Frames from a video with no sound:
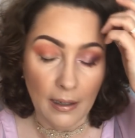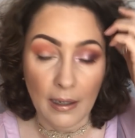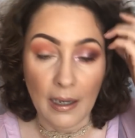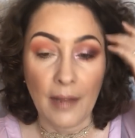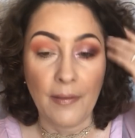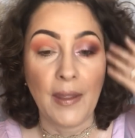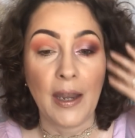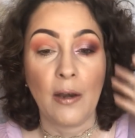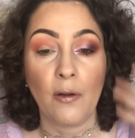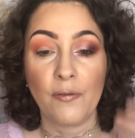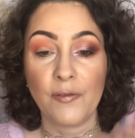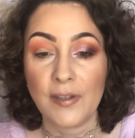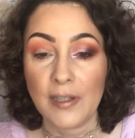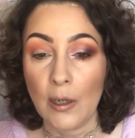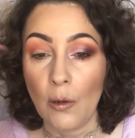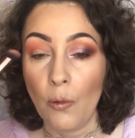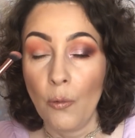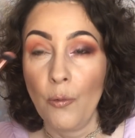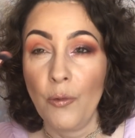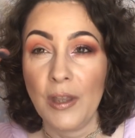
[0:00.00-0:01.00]
And then obviously
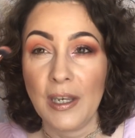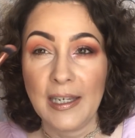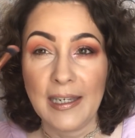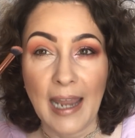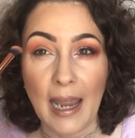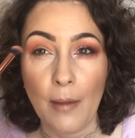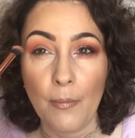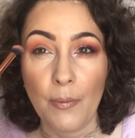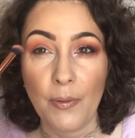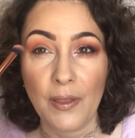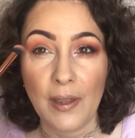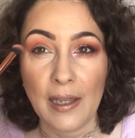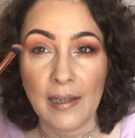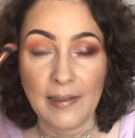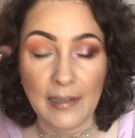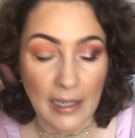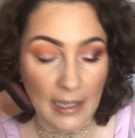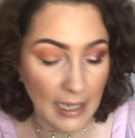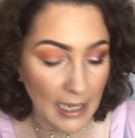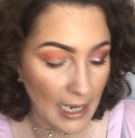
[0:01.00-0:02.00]
all the depth
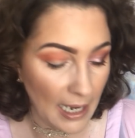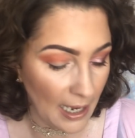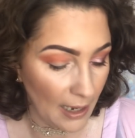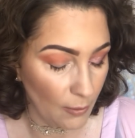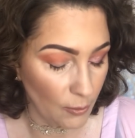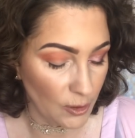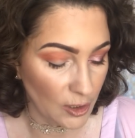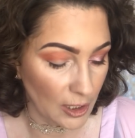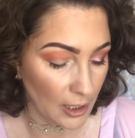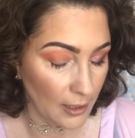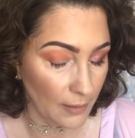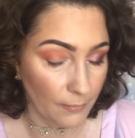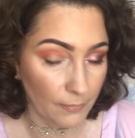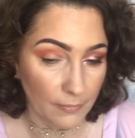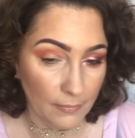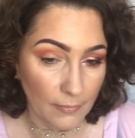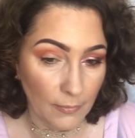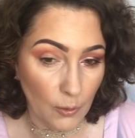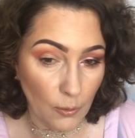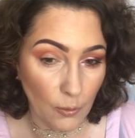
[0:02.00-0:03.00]
is in the outer
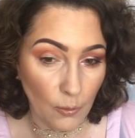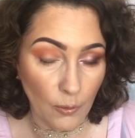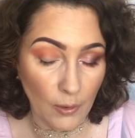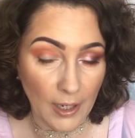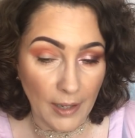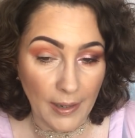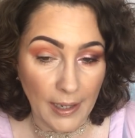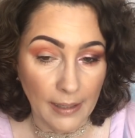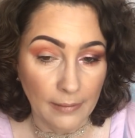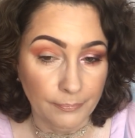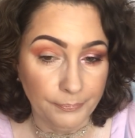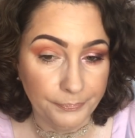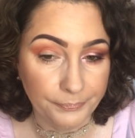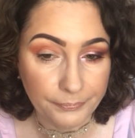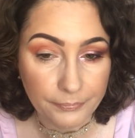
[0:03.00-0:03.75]
corner there.